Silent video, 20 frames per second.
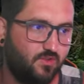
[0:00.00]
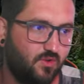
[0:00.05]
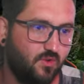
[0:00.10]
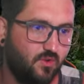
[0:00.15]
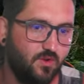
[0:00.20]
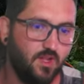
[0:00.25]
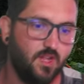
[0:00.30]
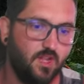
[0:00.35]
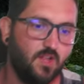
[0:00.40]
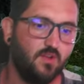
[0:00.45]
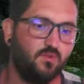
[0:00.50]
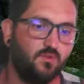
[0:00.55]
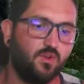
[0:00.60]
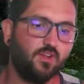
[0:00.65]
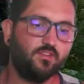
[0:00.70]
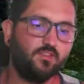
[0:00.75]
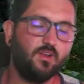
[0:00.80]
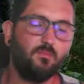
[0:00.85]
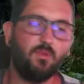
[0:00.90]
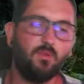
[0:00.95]
So, for
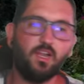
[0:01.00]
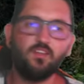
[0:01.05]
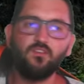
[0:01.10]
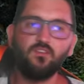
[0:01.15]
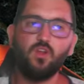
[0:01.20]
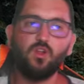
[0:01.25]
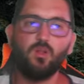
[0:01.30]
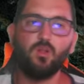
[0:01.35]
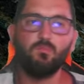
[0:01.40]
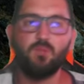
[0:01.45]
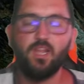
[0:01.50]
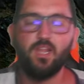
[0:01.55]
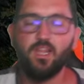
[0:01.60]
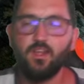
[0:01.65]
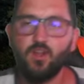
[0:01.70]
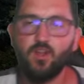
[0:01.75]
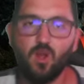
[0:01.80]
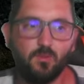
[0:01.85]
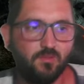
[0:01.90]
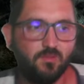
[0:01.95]
example, I started playing
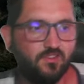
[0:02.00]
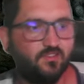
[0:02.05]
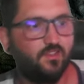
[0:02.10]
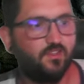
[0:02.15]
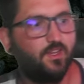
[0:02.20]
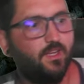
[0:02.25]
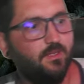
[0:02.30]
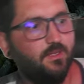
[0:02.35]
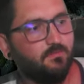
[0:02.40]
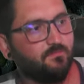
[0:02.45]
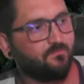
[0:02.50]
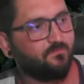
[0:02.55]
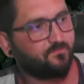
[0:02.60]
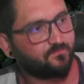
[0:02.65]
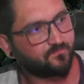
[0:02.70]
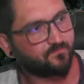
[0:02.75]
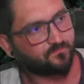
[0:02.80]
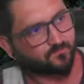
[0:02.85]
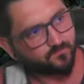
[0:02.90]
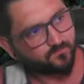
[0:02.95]
and obviously
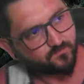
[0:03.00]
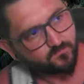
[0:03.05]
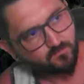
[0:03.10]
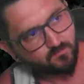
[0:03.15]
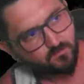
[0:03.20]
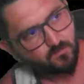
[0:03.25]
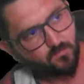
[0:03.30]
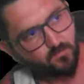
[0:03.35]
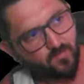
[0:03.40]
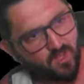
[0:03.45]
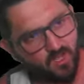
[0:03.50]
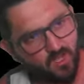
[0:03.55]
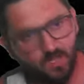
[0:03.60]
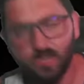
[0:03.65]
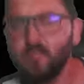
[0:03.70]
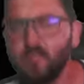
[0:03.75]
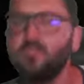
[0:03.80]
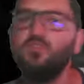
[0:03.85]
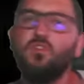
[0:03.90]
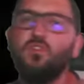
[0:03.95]
uh,
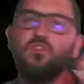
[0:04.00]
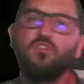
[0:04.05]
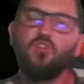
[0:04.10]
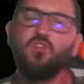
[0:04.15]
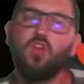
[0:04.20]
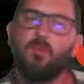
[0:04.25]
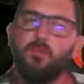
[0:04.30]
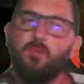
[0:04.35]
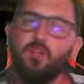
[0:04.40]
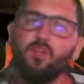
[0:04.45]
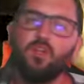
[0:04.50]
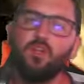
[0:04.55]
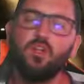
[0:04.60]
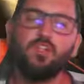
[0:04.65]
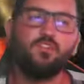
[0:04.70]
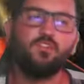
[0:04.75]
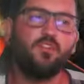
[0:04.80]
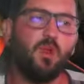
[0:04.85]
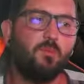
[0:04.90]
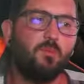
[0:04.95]
as soon as you start playing, you're going
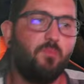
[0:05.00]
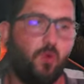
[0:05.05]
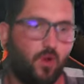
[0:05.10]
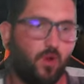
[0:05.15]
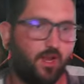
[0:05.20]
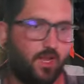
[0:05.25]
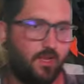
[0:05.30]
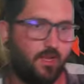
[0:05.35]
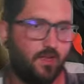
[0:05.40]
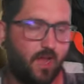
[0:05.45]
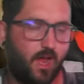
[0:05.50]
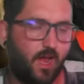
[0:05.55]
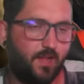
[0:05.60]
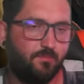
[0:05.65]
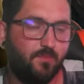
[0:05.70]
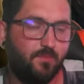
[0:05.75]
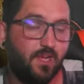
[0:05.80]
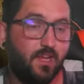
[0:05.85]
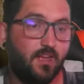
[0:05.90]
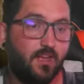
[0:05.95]
to start pulling,
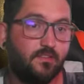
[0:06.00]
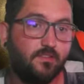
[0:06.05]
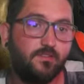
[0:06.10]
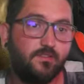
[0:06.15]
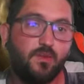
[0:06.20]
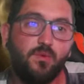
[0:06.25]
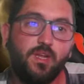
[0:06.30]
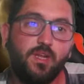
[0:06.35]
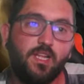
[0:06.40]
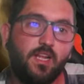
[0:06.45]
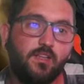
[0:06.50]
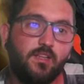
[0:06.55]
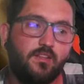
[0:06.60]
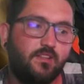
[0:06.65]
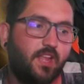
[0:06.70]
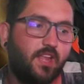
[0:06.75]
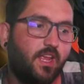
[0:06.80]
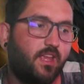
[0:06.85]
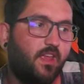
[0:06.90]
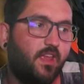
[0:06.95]
And because of the way that
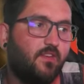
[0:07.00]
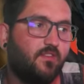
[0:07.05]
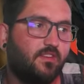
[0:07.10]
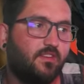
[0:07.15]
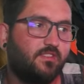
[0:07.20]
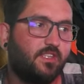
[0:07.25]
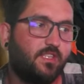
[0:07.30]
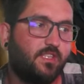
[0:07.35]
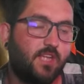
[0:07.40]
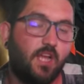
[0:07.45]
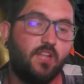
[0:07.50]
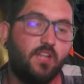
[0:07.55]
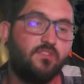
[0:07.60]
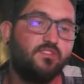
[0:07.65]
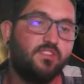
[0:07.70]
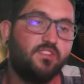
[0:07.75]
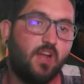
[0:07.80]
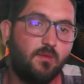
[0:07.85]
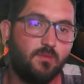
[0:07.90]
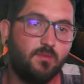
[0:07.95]
they give us a ton of
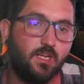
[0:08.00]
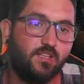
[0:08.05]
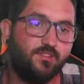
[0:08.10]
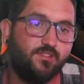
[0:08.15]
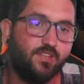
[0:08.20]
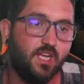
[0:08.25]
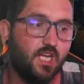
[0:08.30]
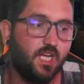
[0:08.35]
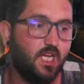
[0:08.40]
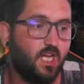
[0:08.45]
summons,